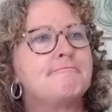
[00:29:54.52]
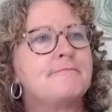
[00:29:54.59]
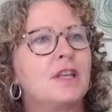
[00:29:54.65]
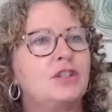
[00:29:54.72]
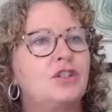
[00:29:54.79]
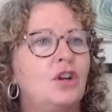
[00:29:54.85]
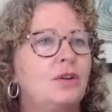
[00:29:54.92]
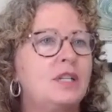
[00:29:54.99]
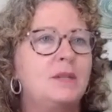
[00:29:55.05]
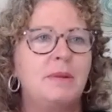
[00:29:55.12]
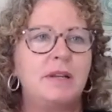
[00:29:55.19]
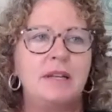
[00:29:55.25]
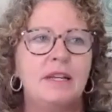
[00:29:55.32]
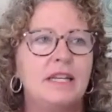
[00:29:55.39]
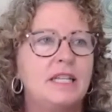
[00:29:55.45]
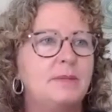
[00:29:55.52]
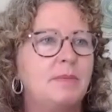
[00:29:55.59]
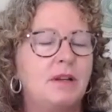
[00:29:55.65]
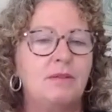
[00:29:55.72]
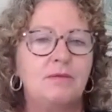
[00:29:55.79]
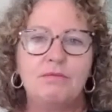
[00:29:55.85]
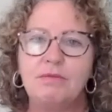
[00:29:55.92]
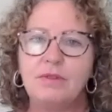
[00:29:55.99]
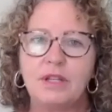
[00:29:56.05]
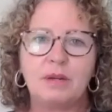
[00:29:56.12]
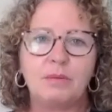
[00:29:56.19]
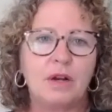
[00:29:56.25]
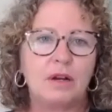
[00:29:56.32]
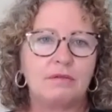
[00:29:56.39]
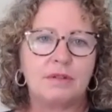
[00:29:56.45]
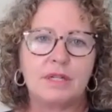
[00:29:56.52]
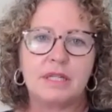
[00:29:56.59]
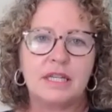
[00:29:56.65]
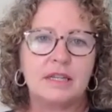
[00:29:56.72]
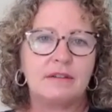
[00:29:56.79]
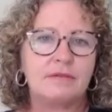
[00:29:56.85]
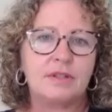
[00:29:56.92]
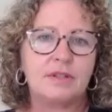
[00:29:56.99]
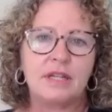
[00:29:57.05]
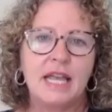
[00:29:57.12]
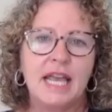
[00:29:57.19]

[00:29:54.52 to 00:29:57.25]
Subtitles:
So it's been really well received.